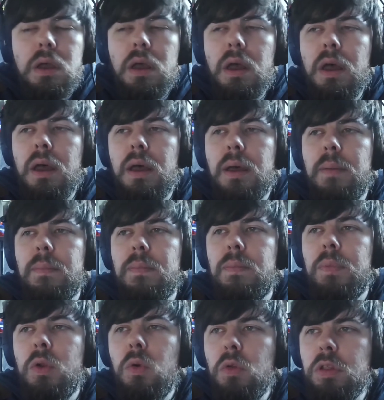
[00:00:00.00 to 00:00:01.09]

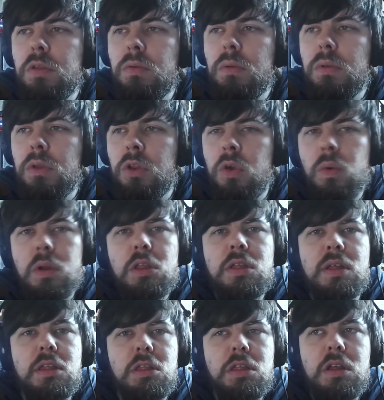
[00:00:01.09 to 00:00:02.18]
but also
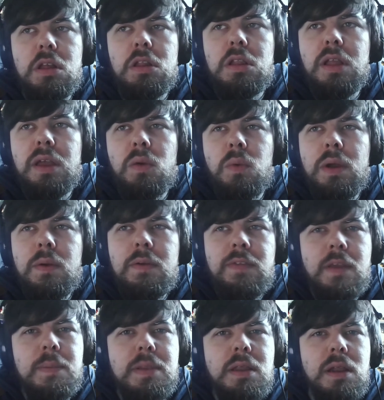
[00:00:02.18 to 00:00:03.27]
nuances, things like where have
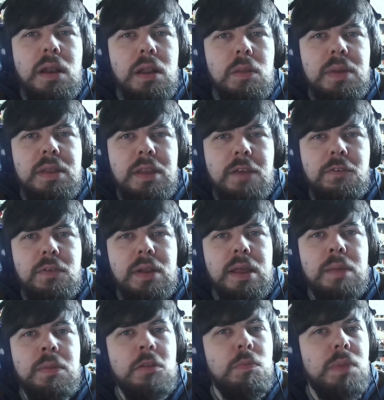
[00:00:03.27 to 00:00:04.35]
they been done a little bit
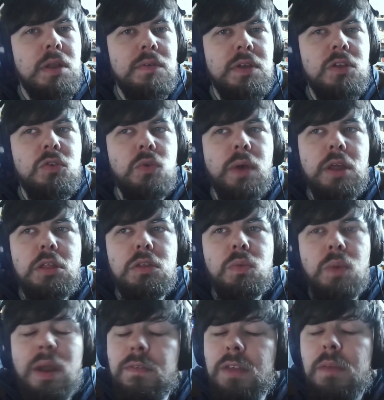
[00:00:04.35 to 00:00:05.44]
differently that's been of interest,
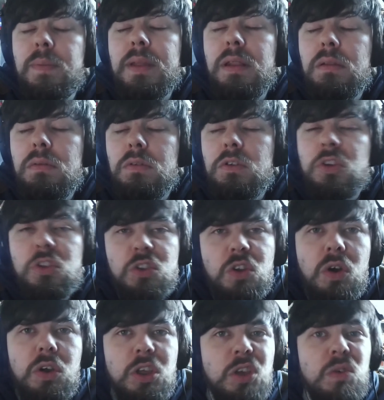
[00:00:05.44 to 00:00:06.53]
where have they been just
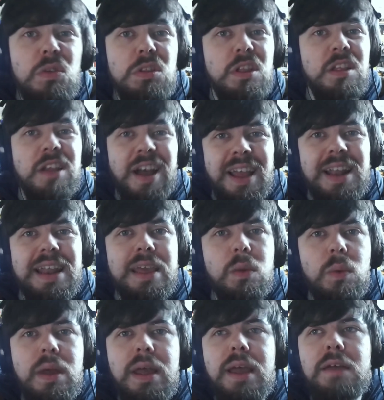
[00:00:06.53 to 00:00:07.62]
not used entirely,
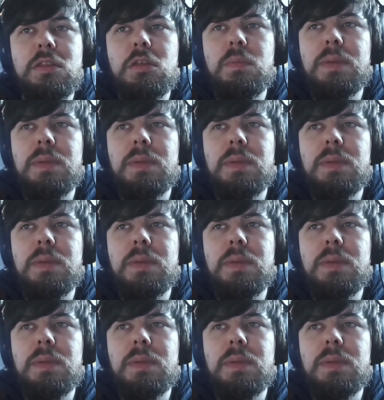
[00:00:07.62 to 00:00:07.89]
where has it